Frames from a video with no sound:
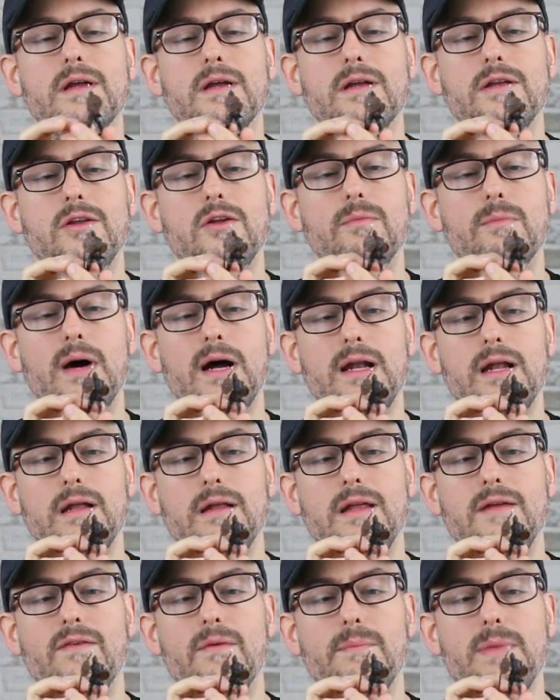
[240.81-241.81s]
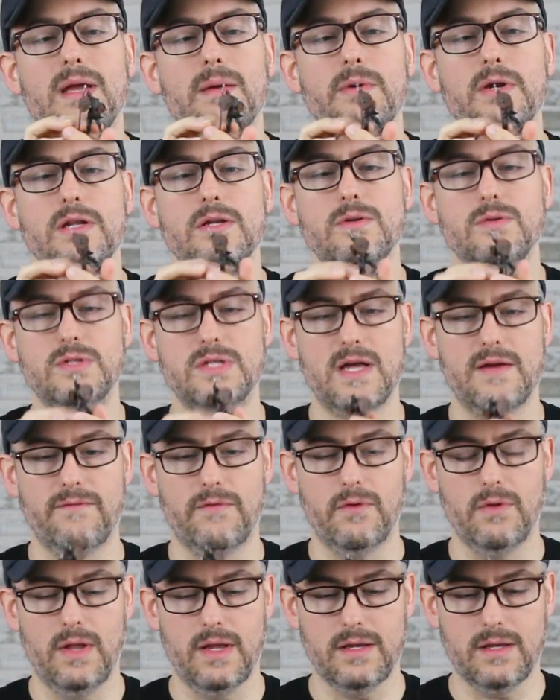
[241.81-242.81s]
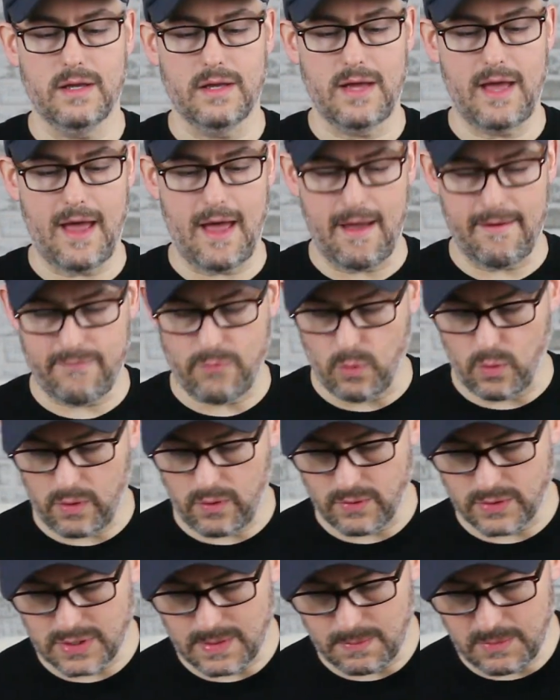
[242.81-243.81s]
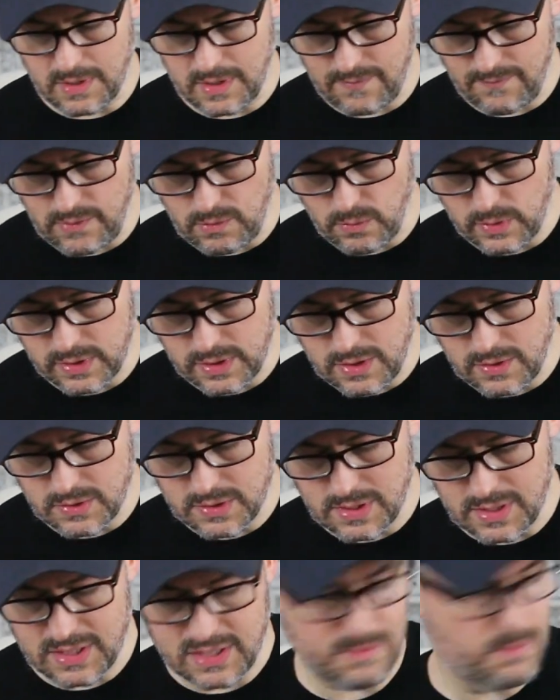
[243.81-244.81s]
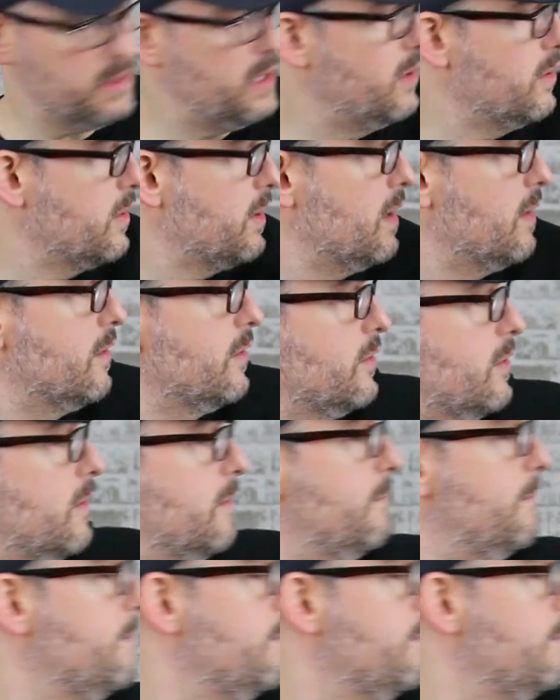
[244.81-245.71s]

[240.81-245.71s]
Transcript: You might even be able to use that for a half orc or something if you wanted to use it as a player character.